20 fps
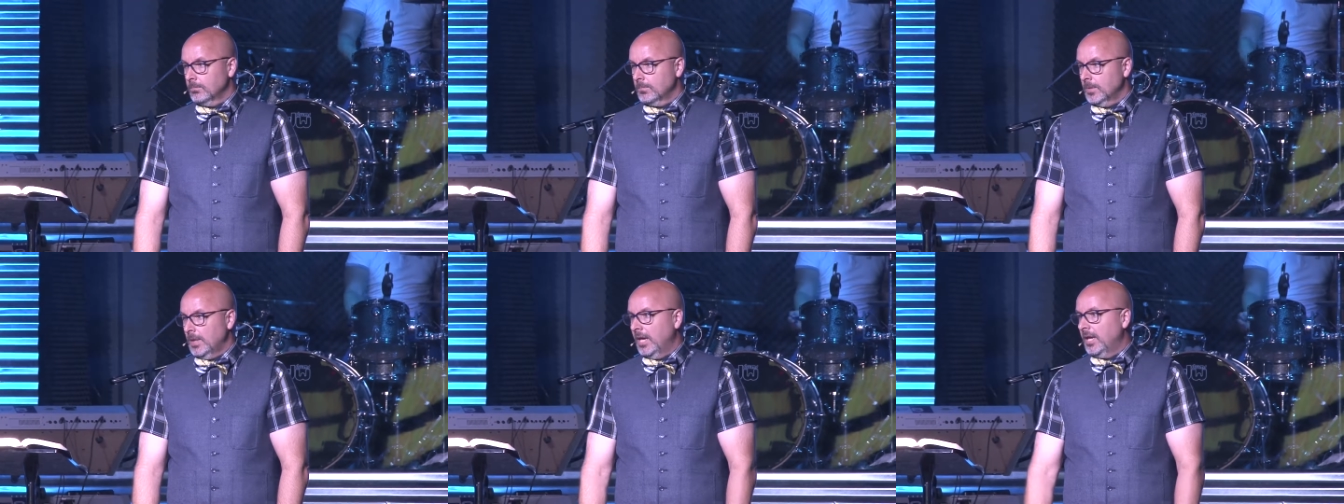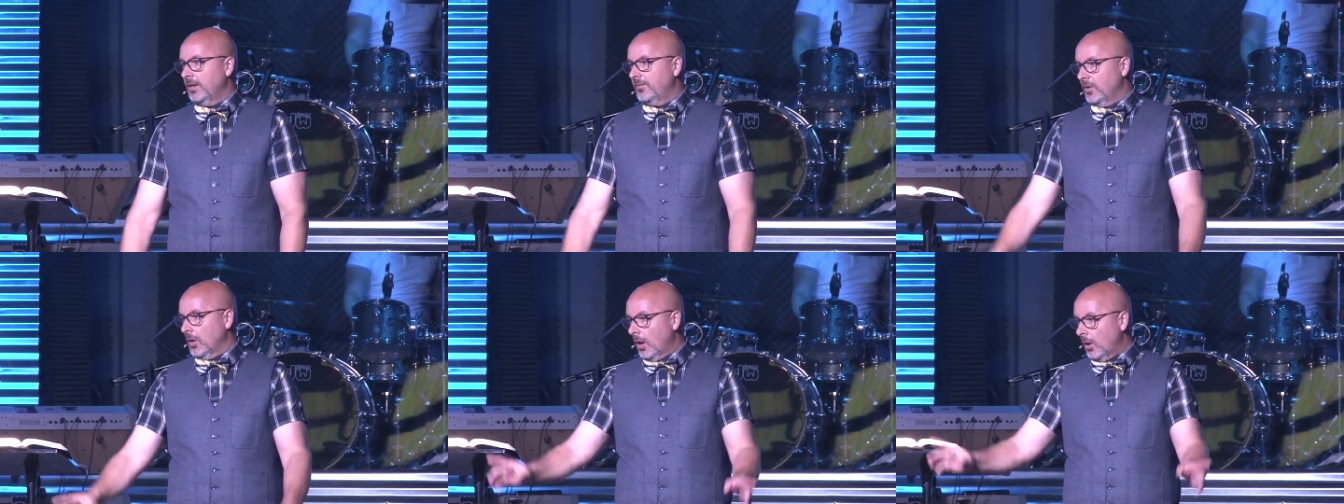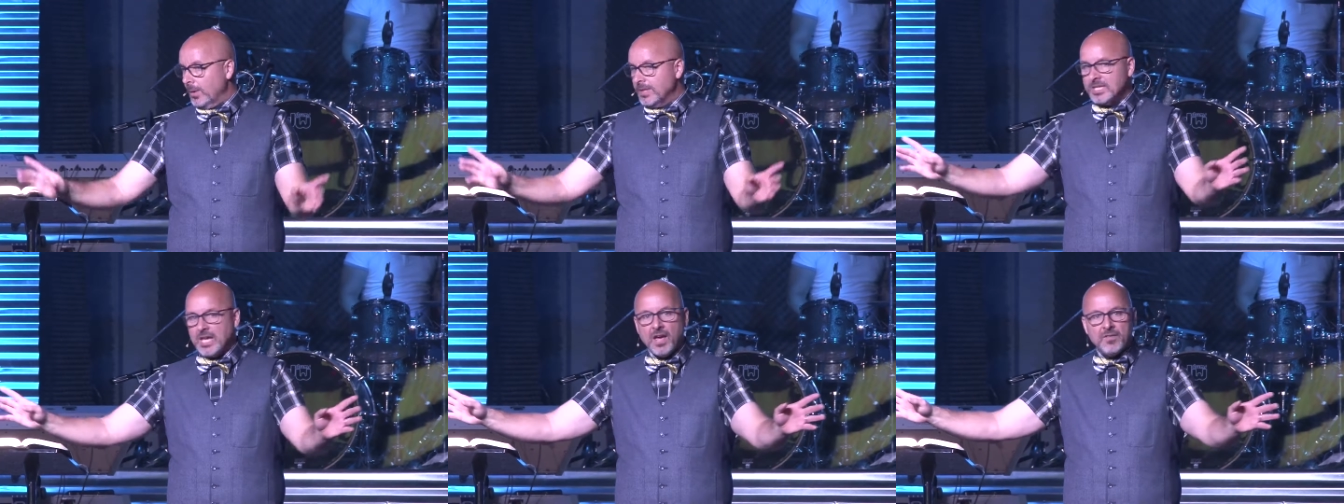And if you
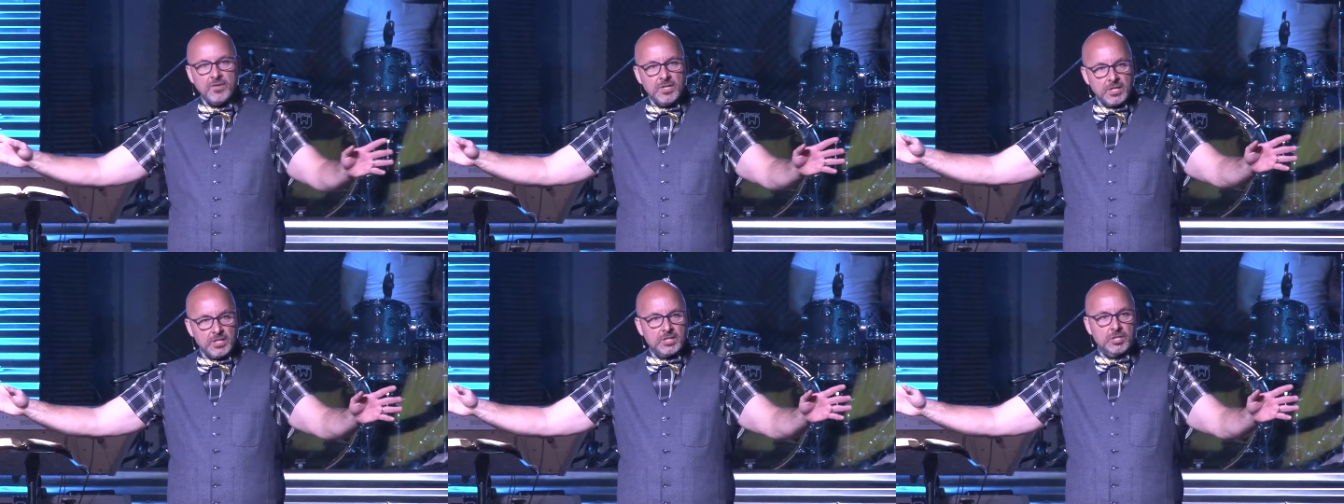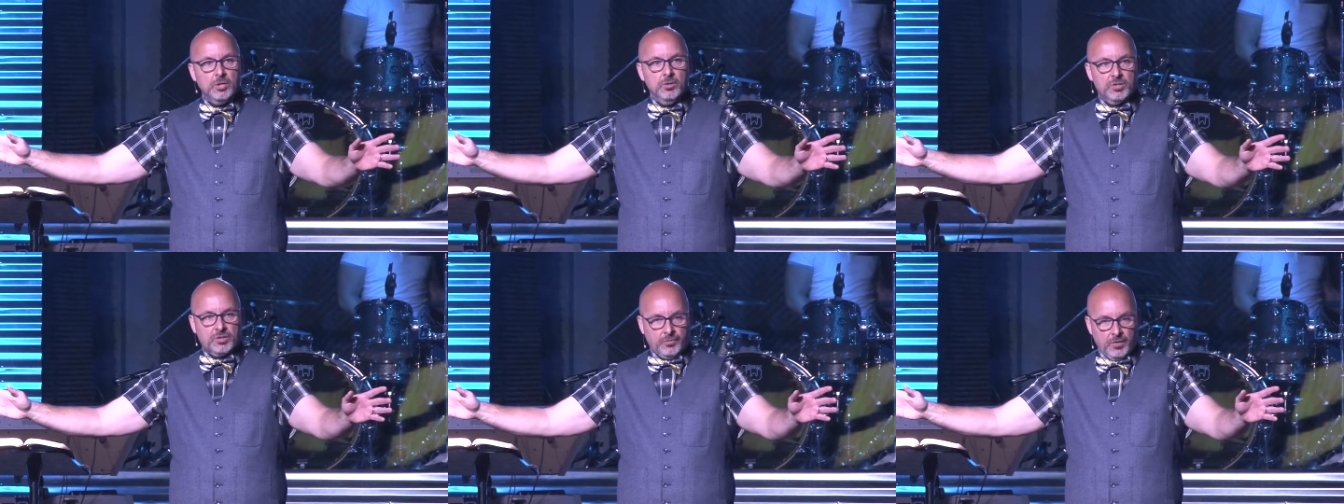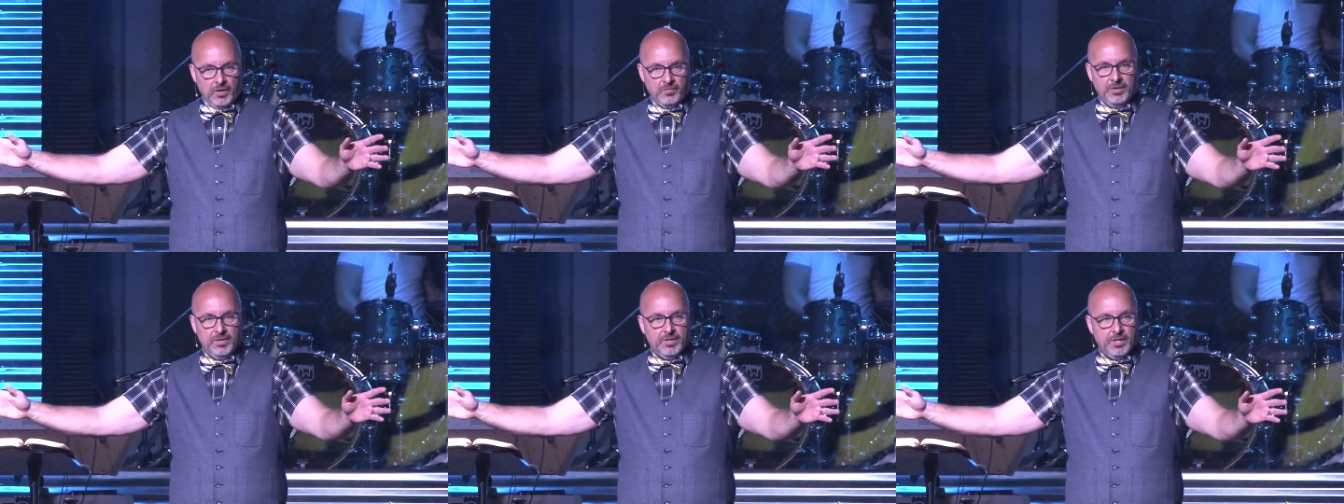always have an excuse for
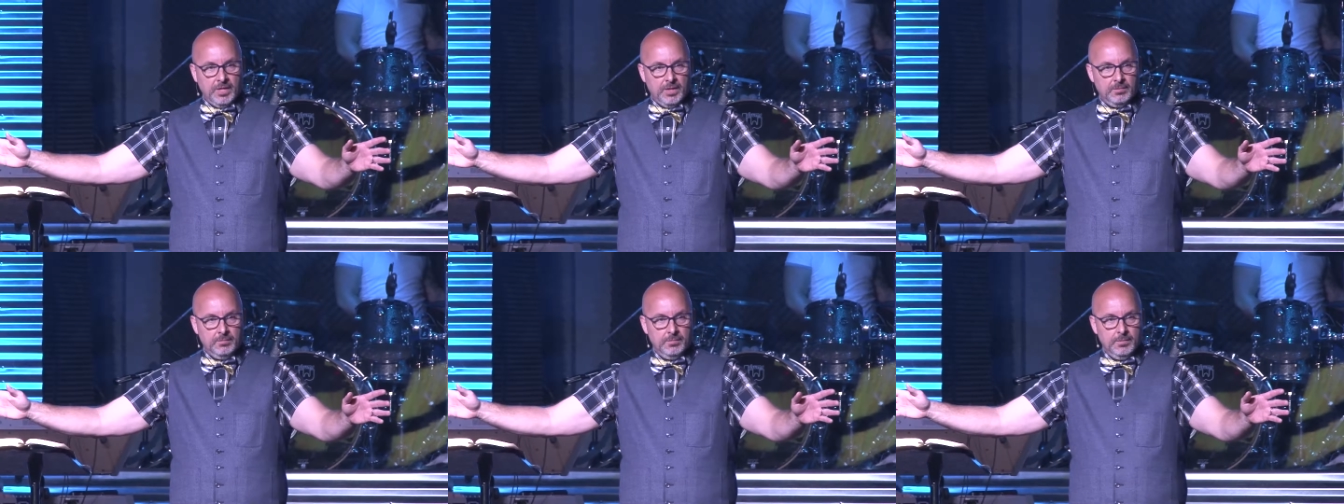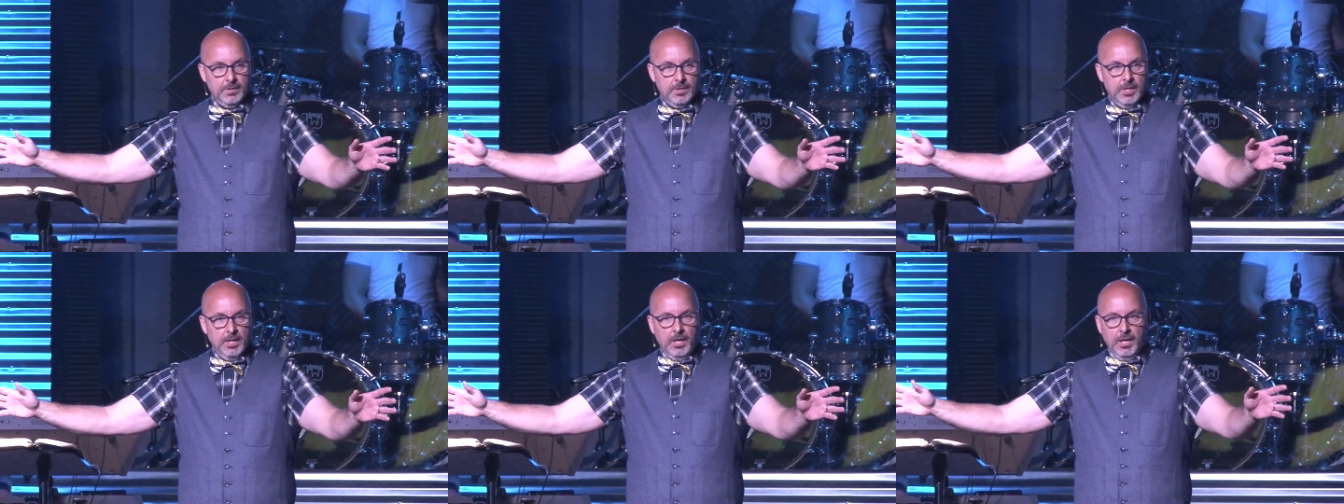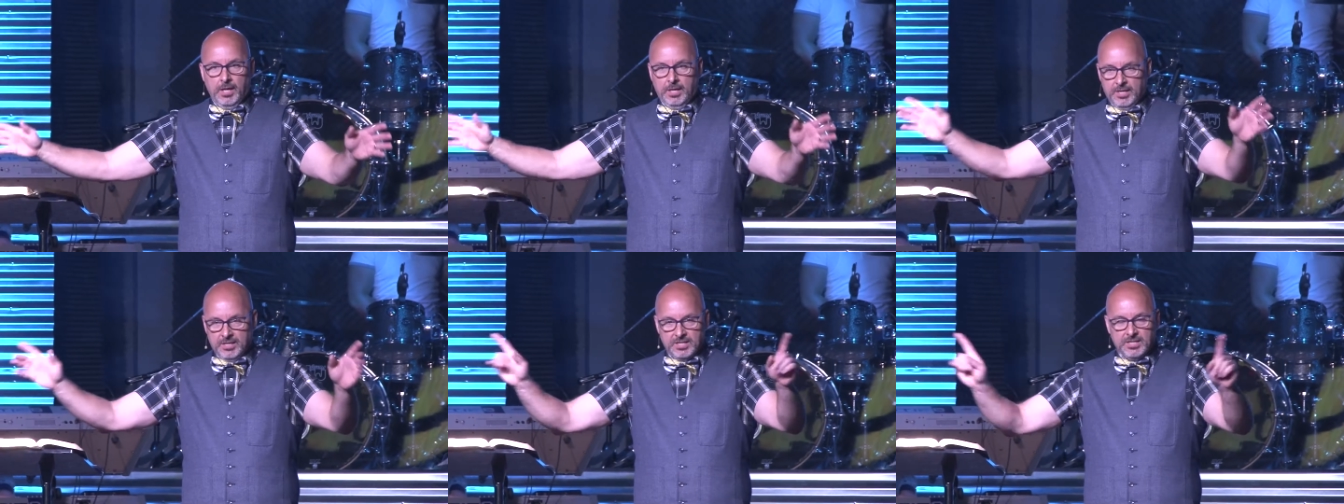everything
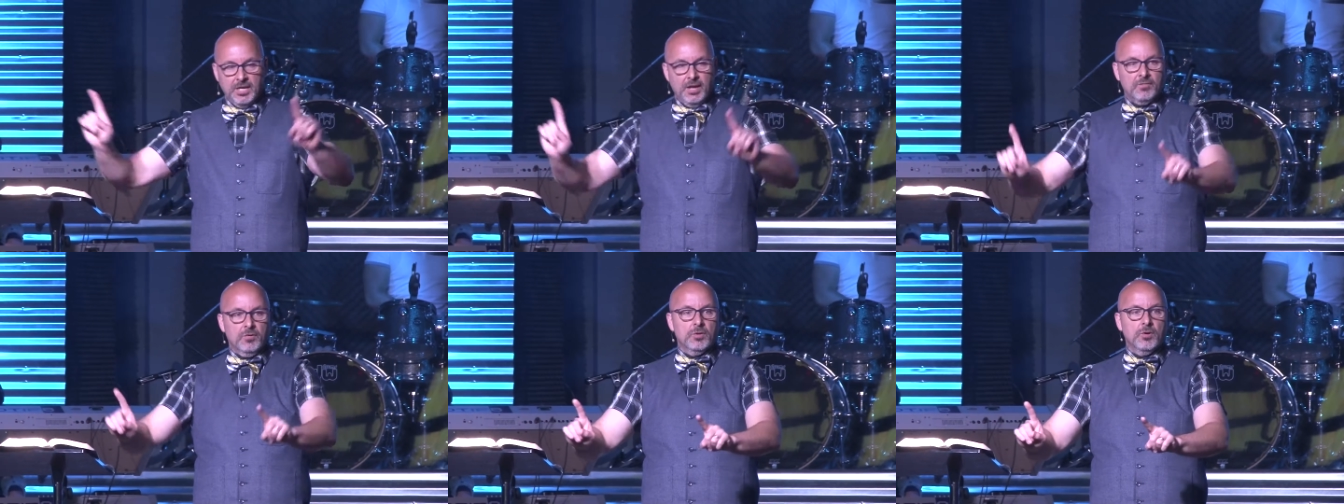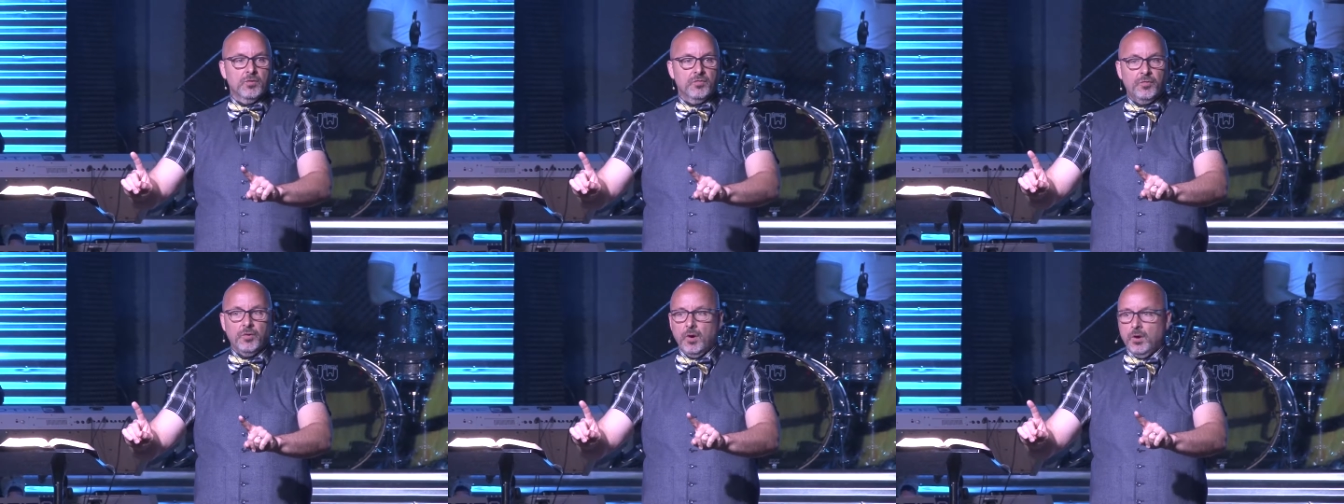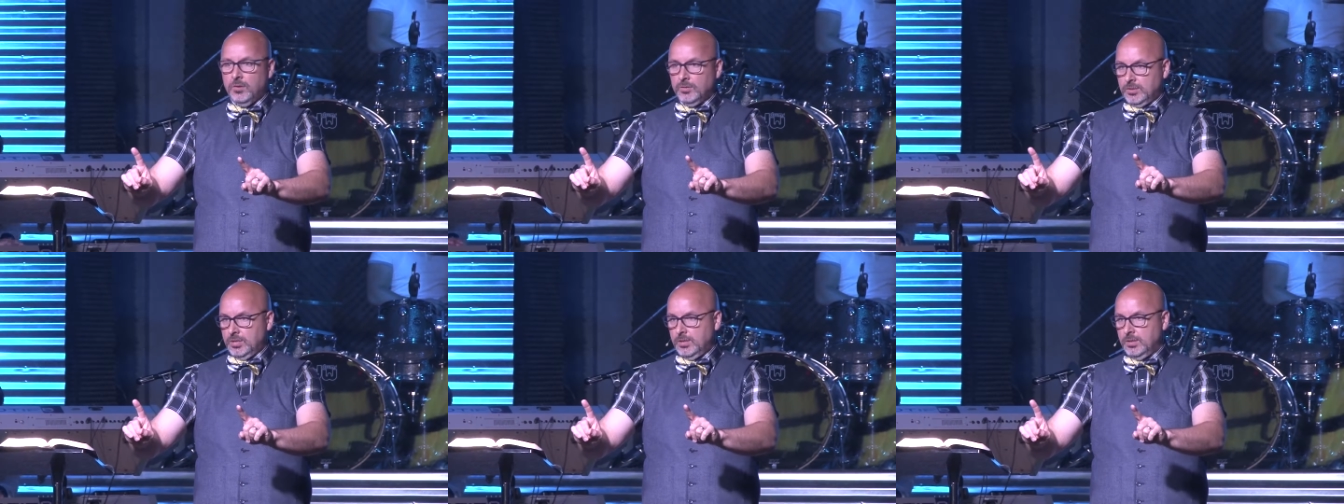and it's never your
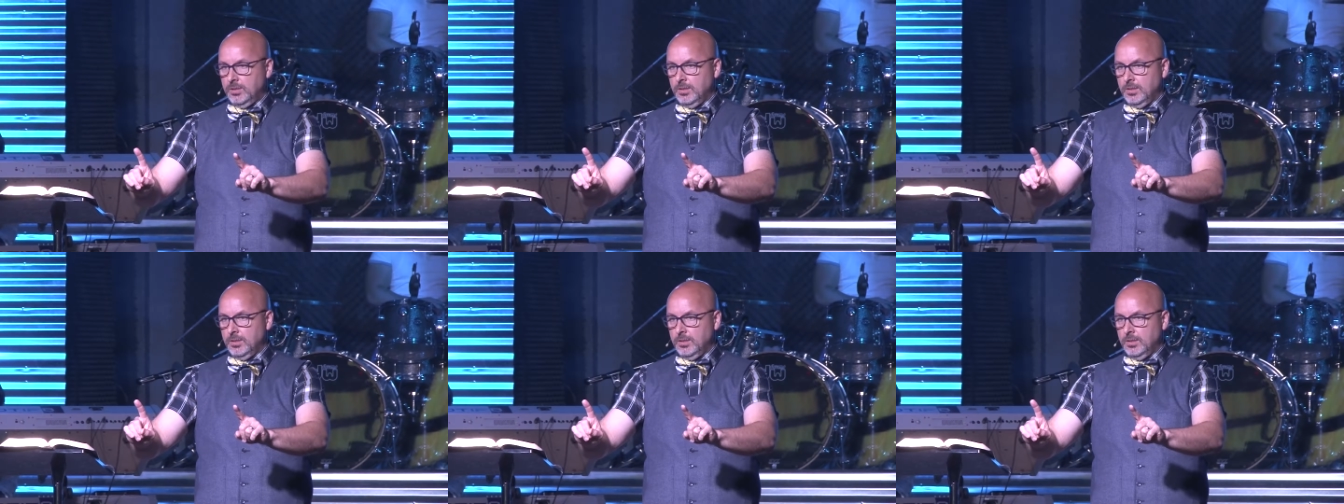fault,